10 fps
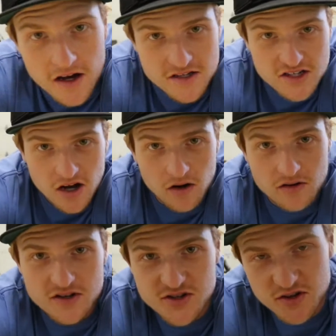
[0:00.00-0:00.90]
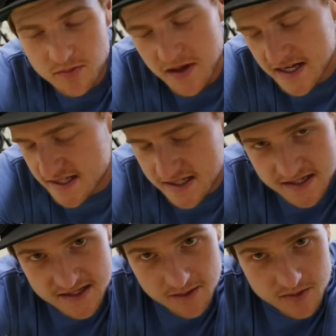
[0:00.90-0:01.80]
So, two of the biggest
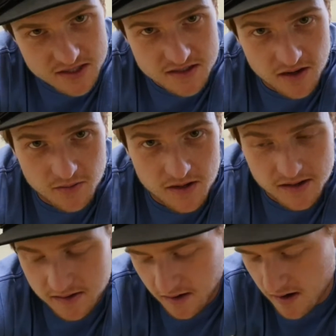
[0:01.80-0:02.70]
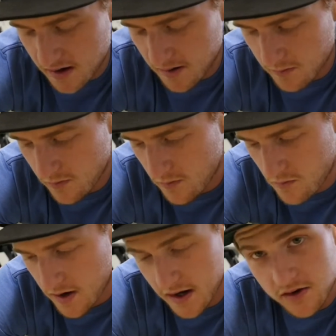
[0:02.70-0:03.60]
things that I'm going to start with
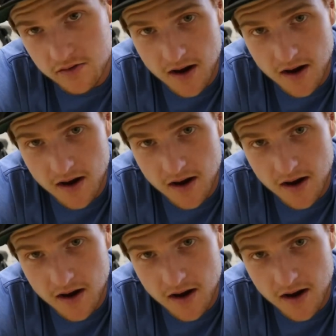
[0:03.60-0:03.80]
when I go to